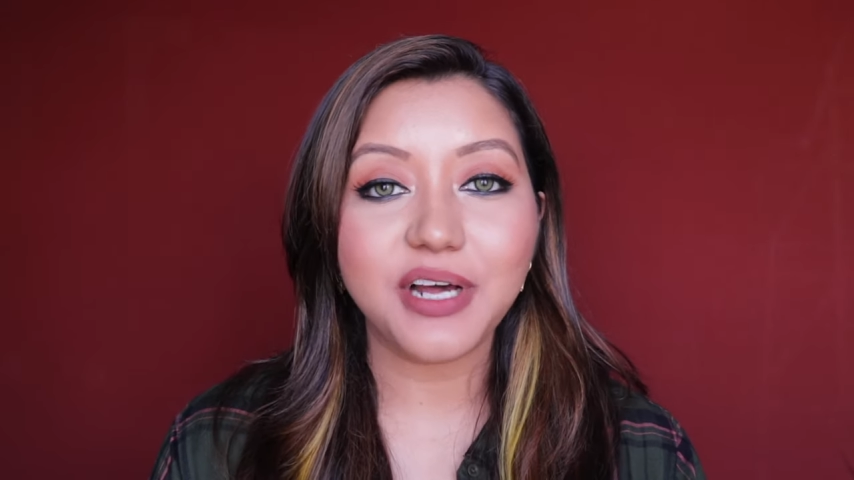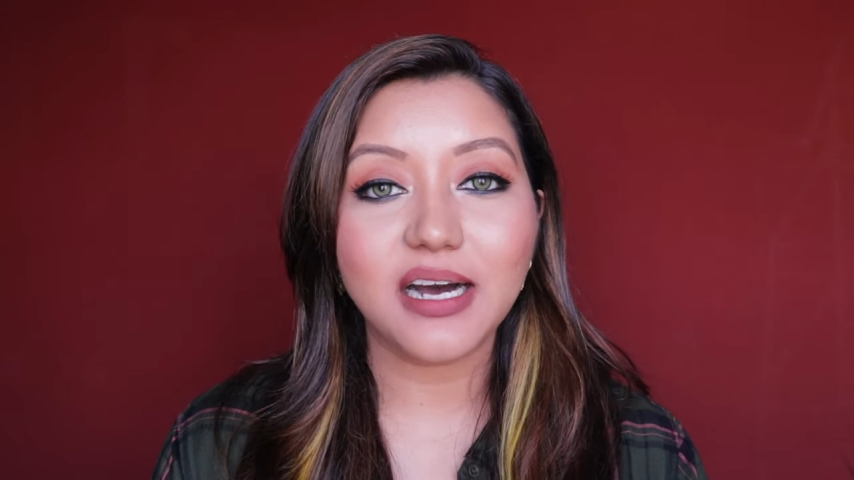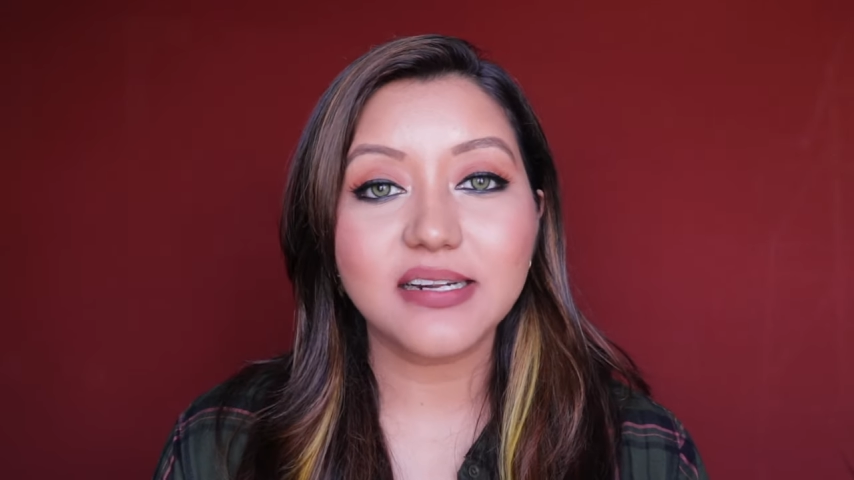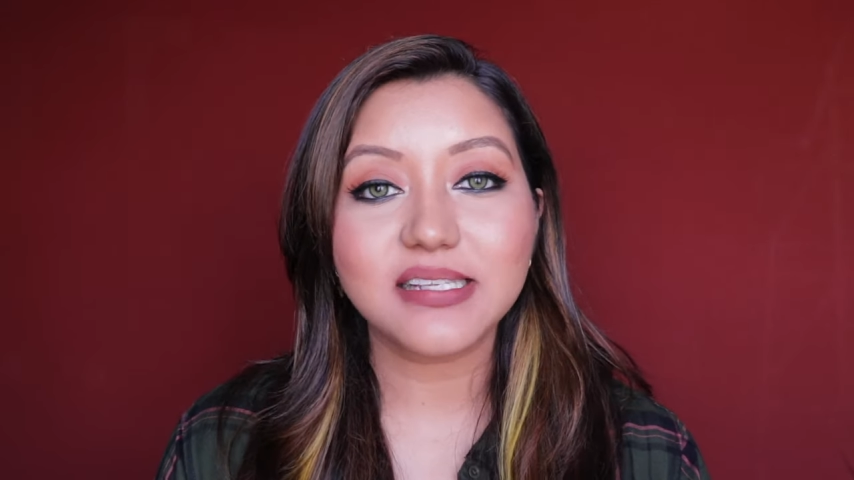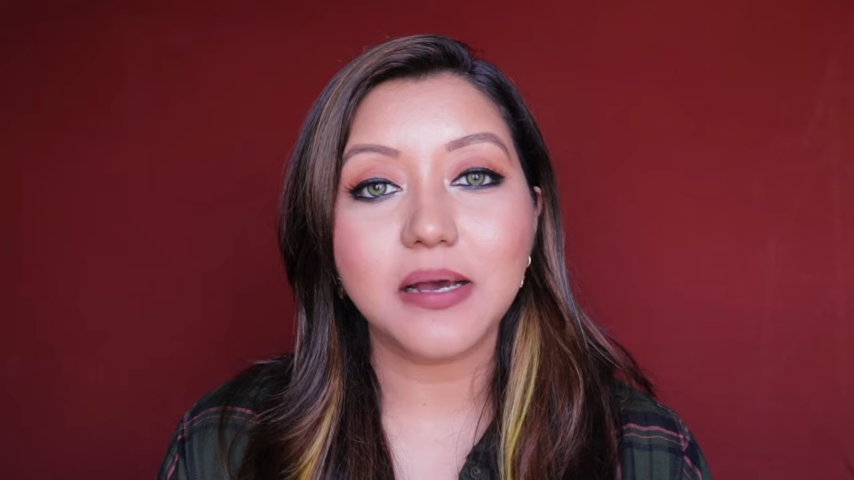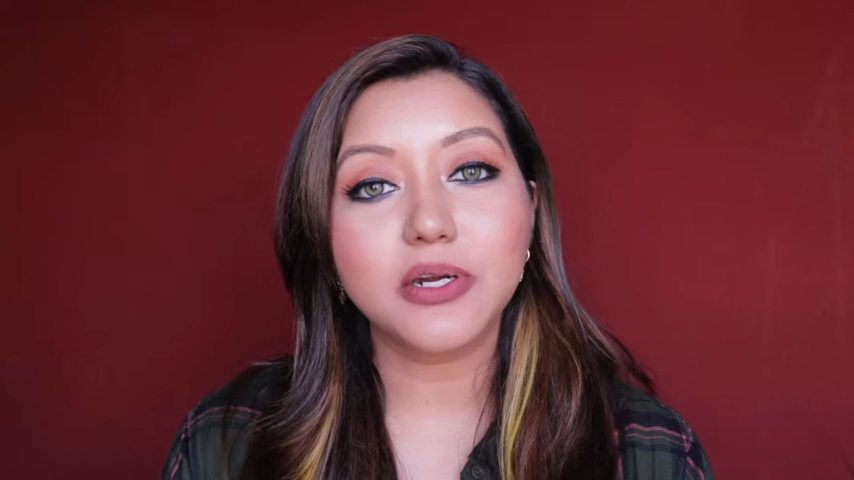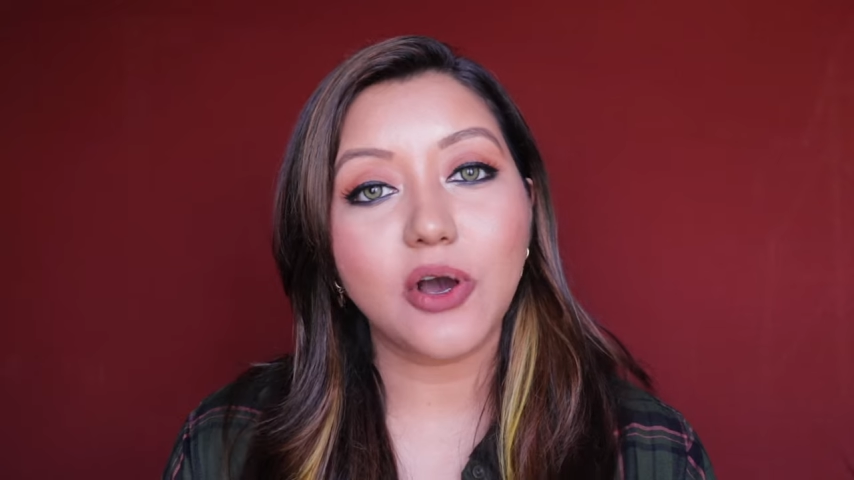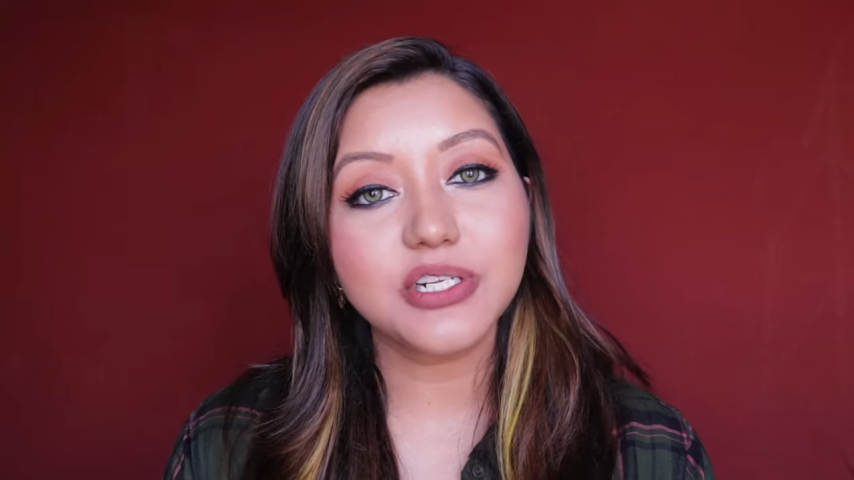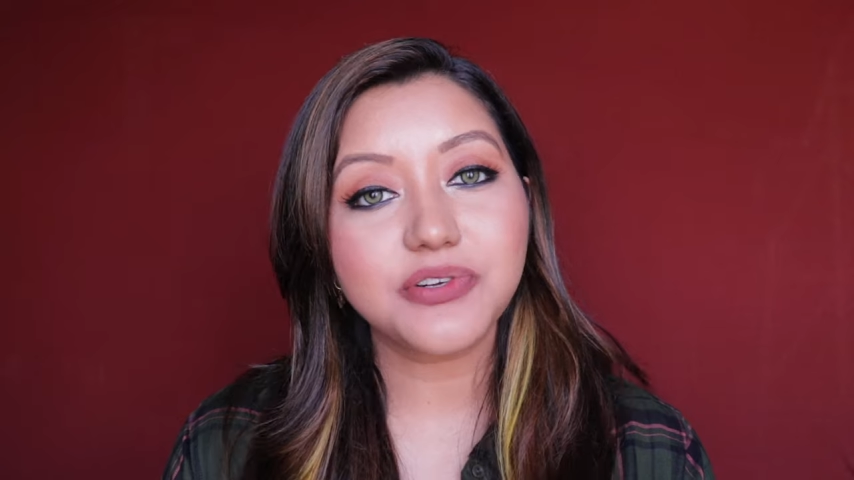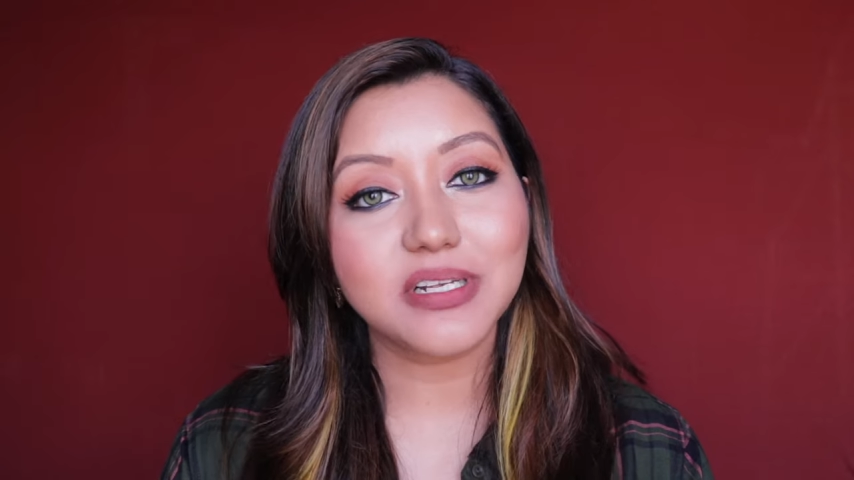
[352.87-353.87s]
Hours
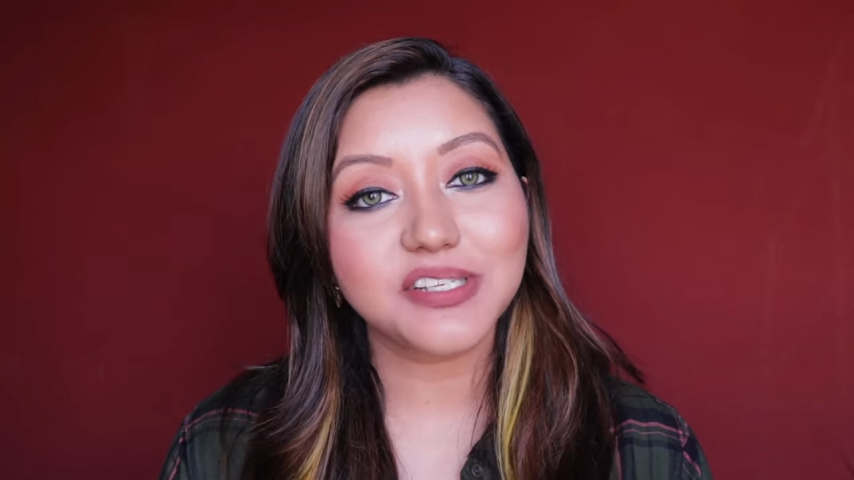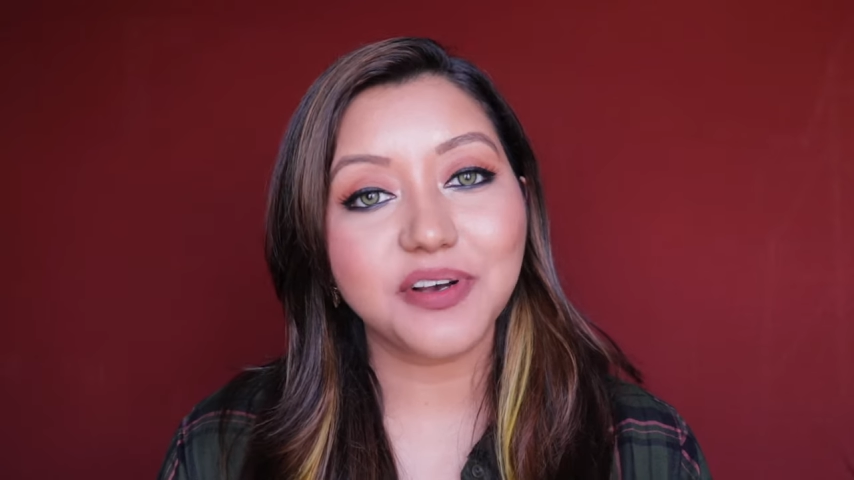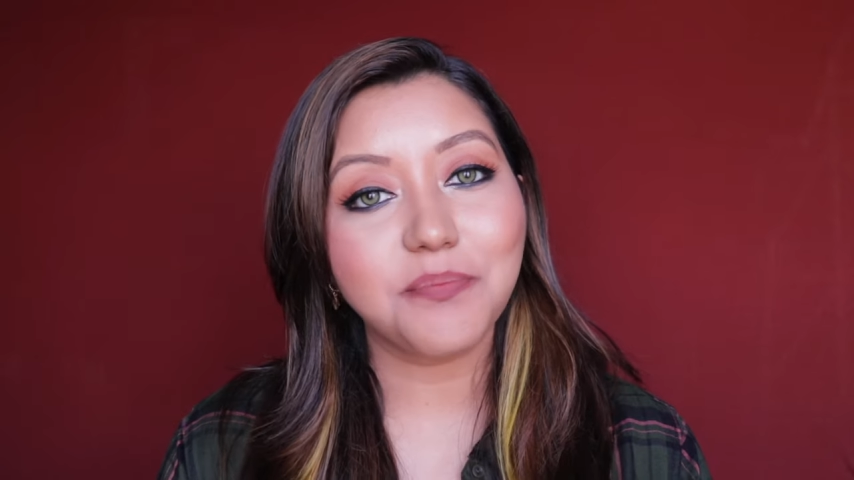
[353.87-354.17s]
Non-Transfer